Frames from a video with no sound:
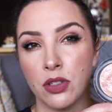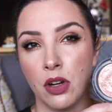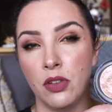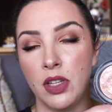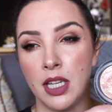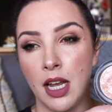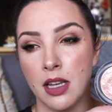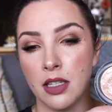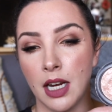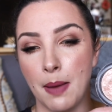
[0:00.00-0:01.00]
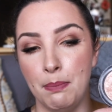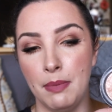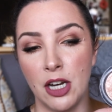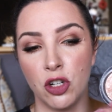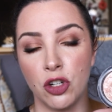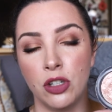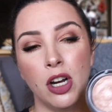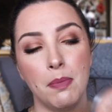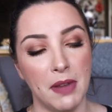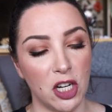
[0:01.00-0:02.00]
So this has like a mesh,
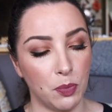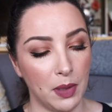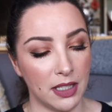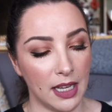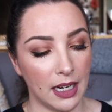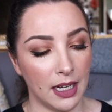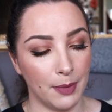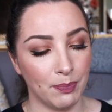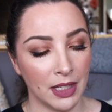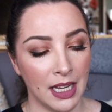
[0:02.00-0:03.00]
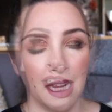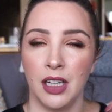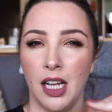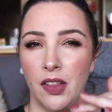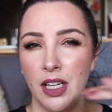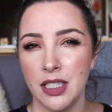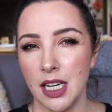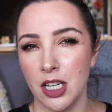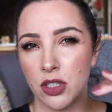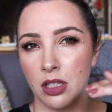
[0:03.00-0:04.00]
not a mesh, but it's like a, I think it's
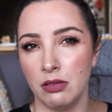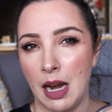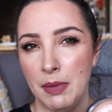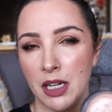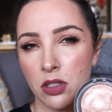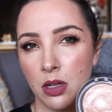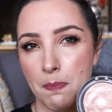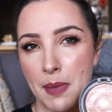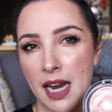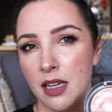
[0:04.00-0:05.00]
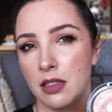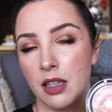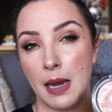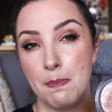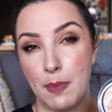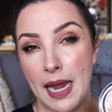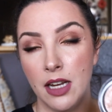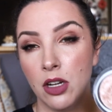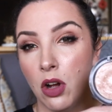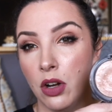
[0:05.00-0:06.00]
like a ceramic sort of base that they
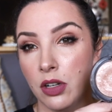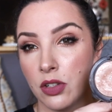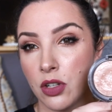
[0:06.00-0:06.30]
bake it on.